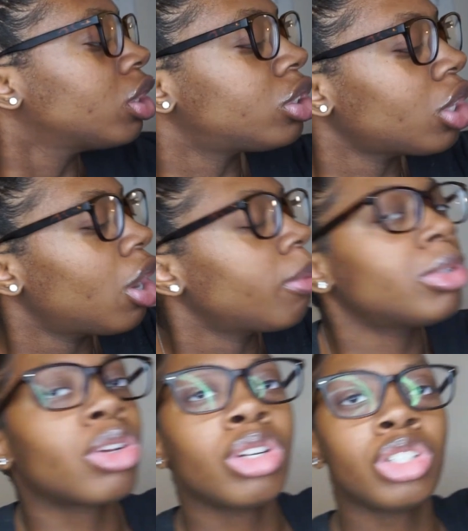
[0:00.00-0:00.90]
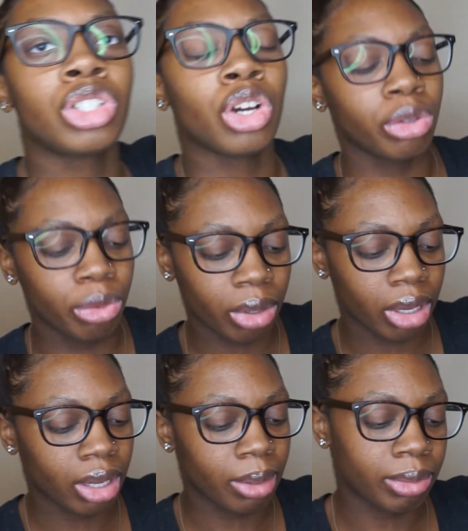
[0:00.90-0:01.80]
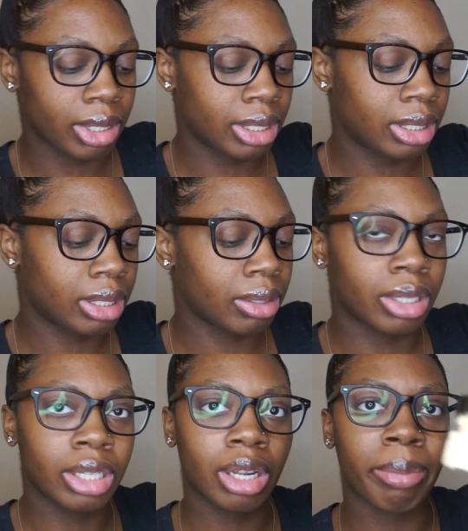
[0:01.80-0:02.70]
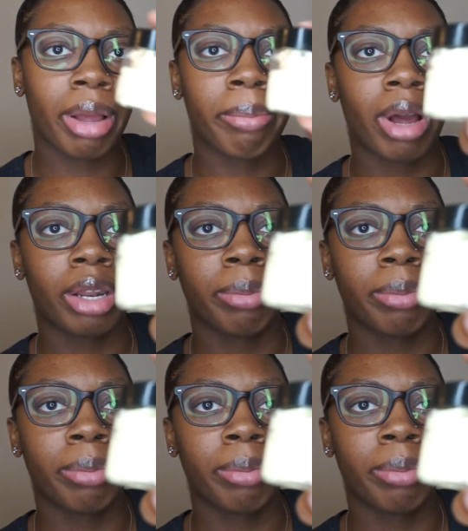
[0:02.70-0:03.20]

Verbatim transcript: So I'm just going to show you um, this. These are my body